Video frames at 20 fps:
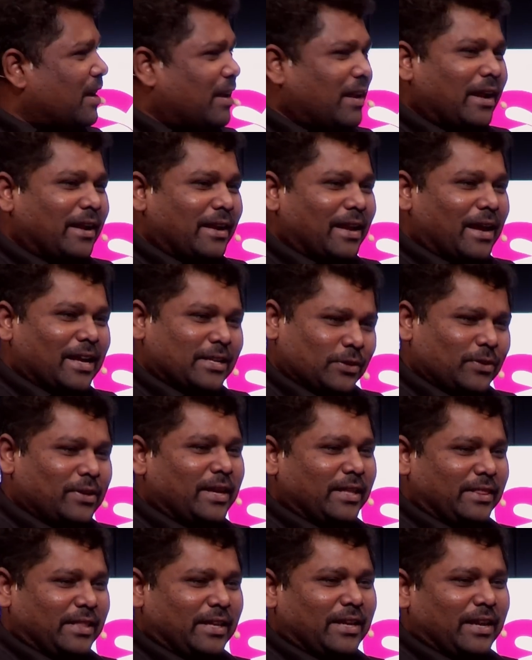And actually,
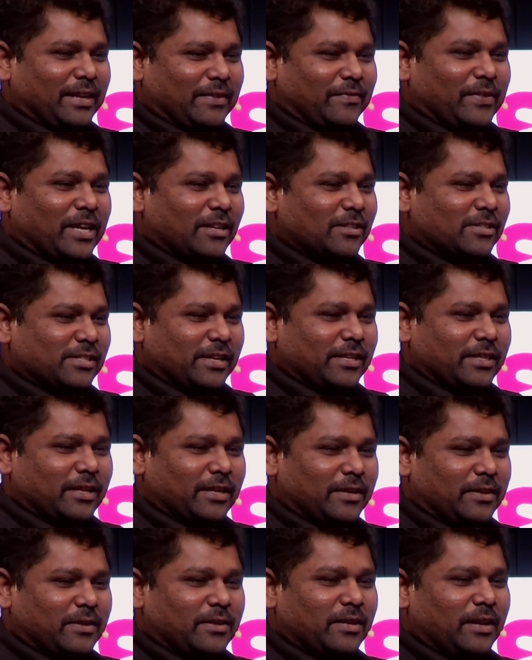I think we can say that
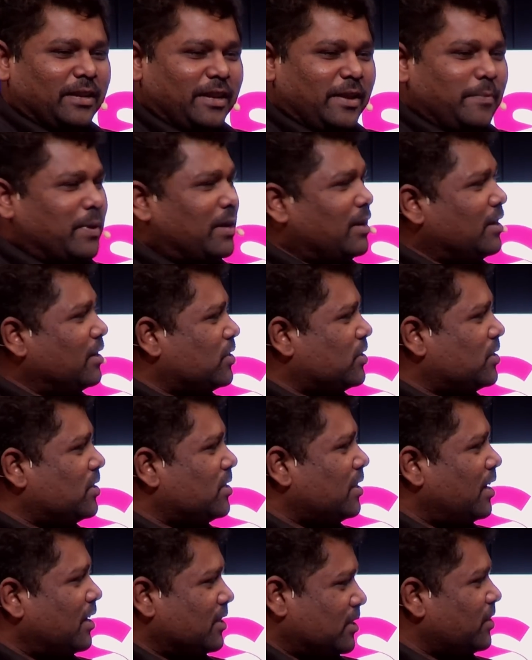email is
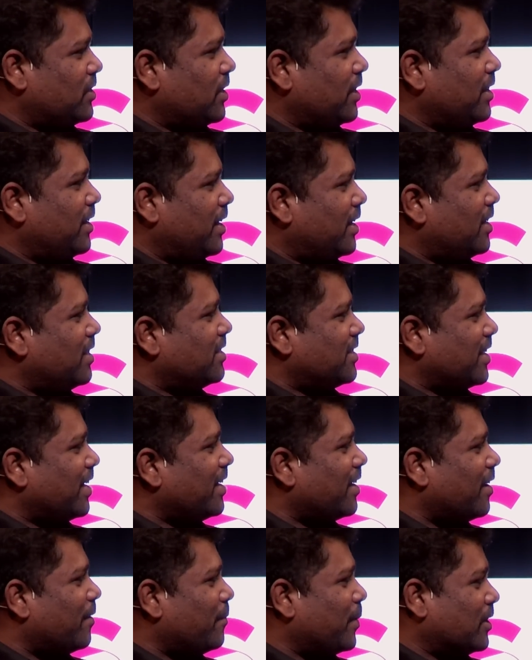essentially dead in
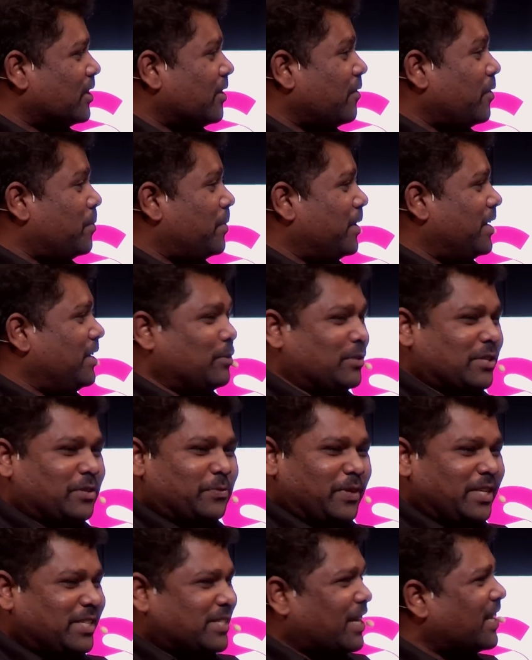China because everybody uses
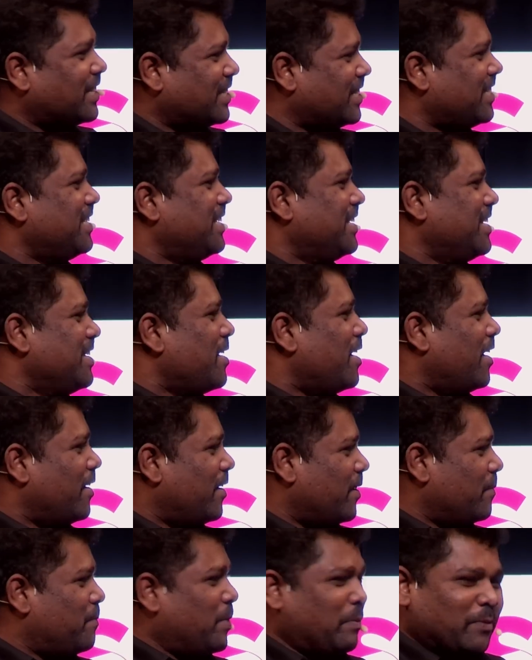
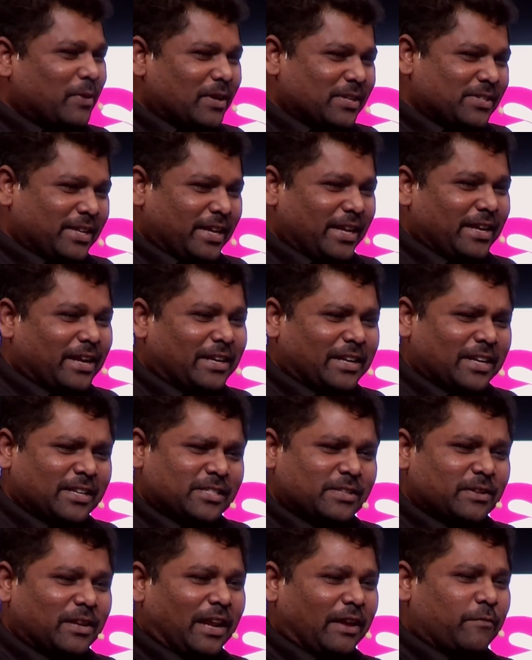WeChat. People are saying, at
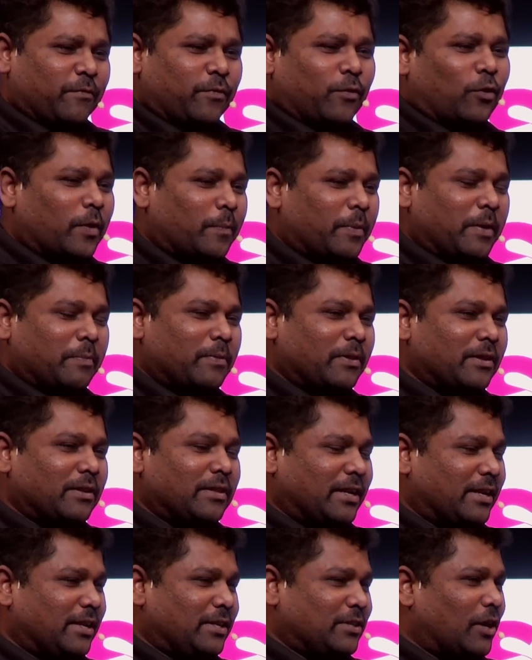least like 4 people
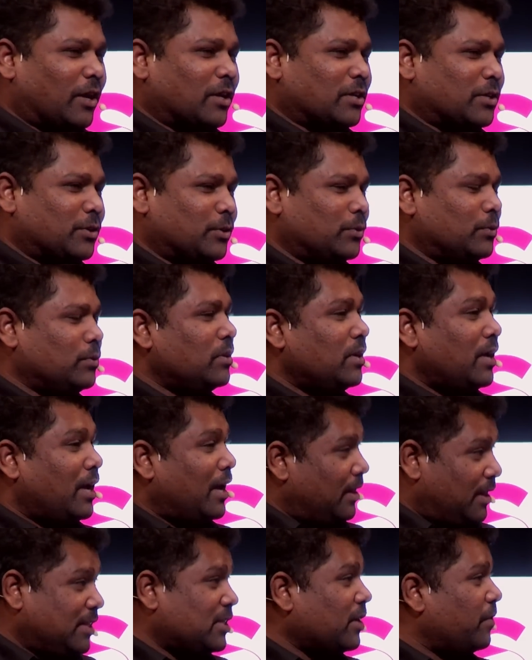that I talked to,
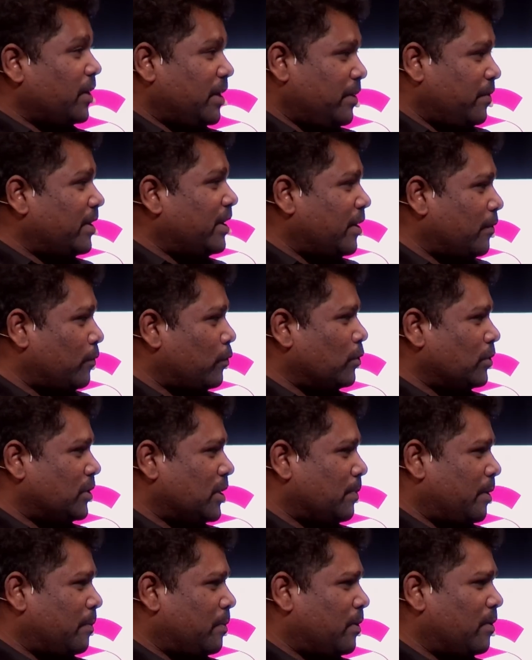and these are very, very influential
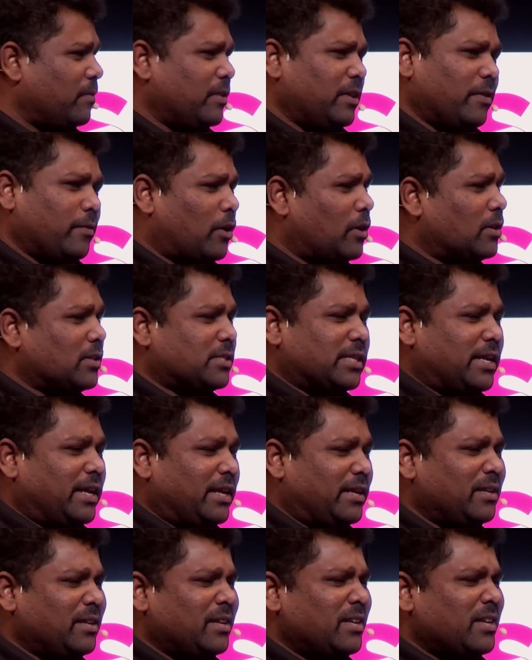people, they were all
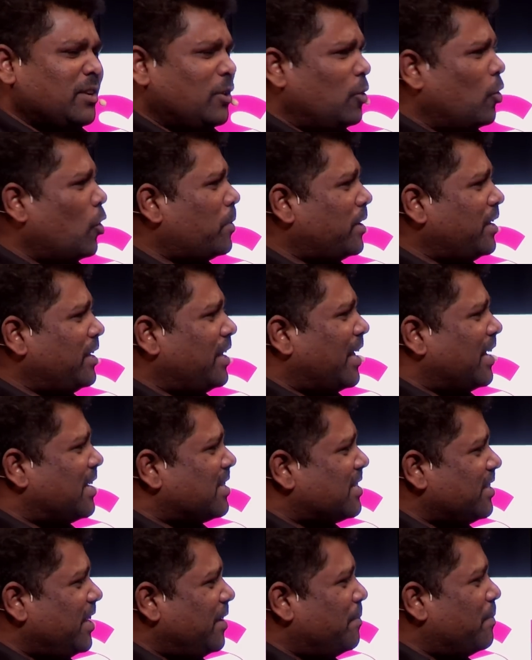saying, nobody
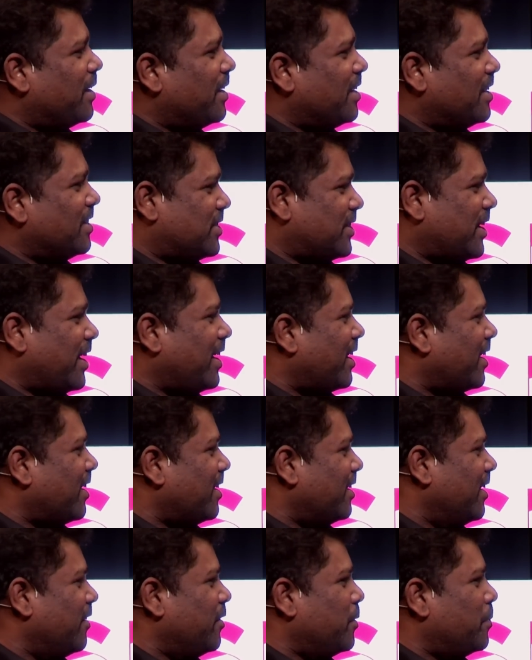likes email in China.
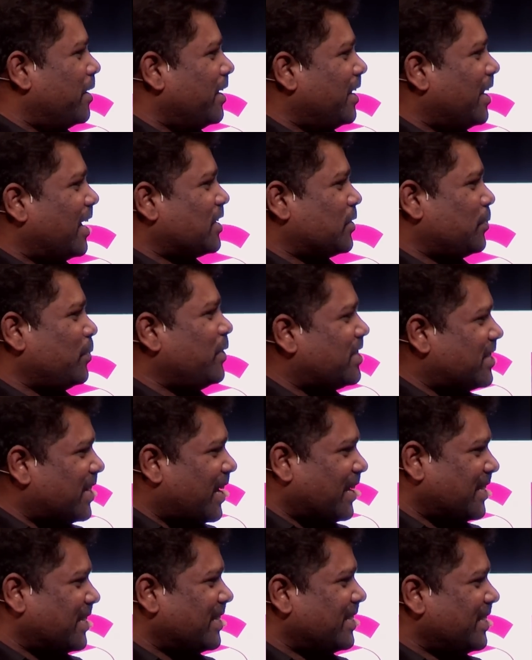Everybody likes
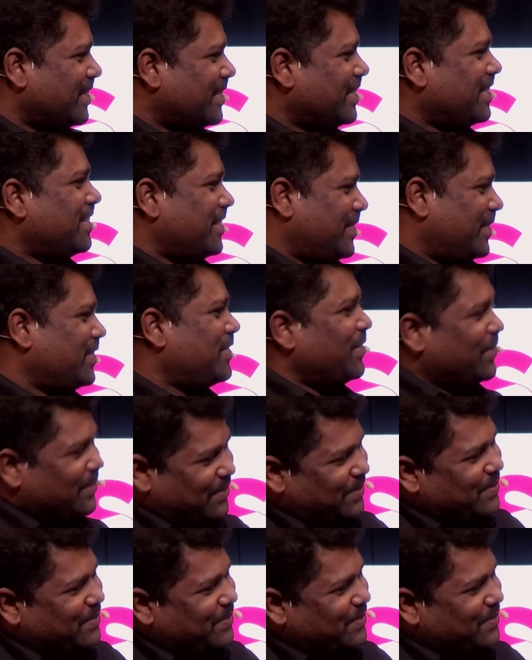WeChat. So.